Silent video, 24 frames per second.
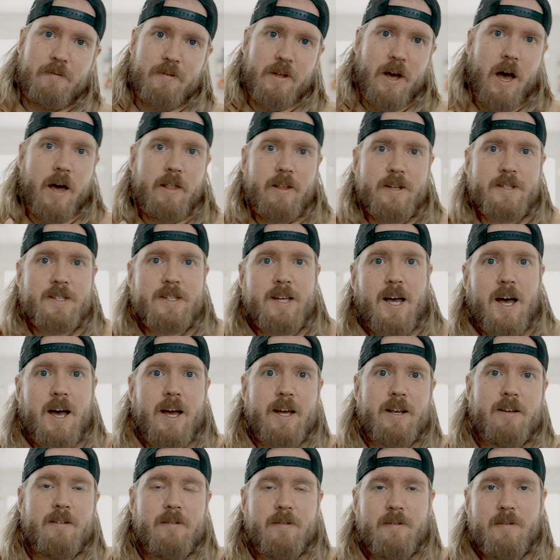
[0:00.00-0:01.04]
the other
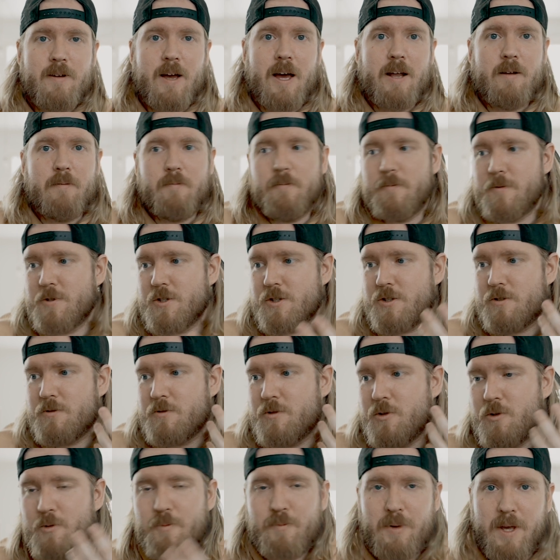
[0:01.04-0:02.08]
side and just
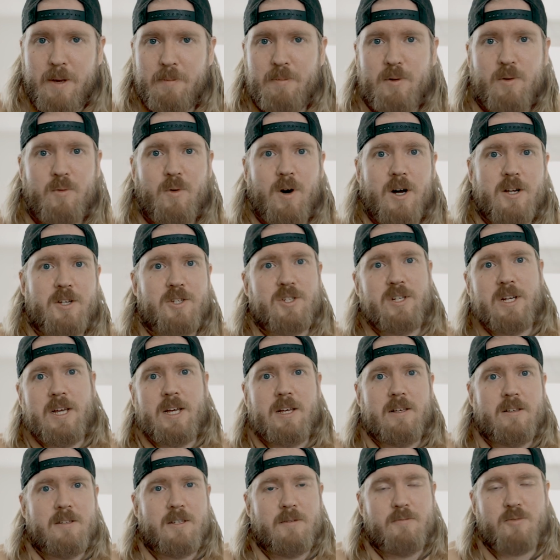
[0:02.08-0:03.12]
do people
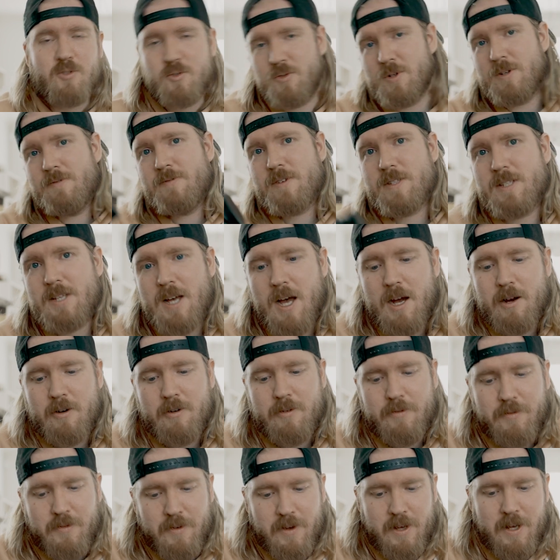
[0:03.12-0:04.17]
watching, some street
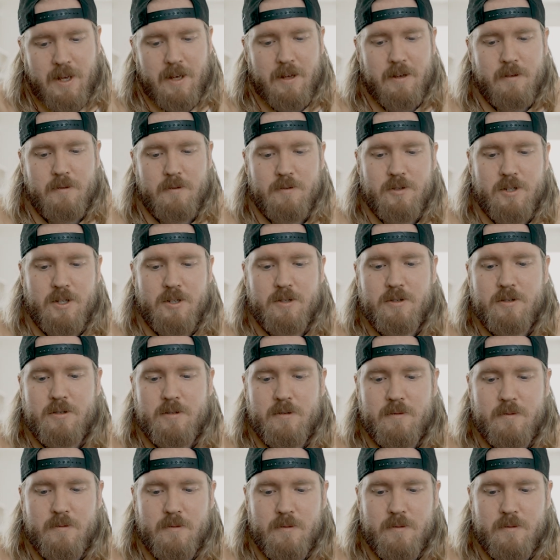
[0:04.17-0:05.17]
photography, just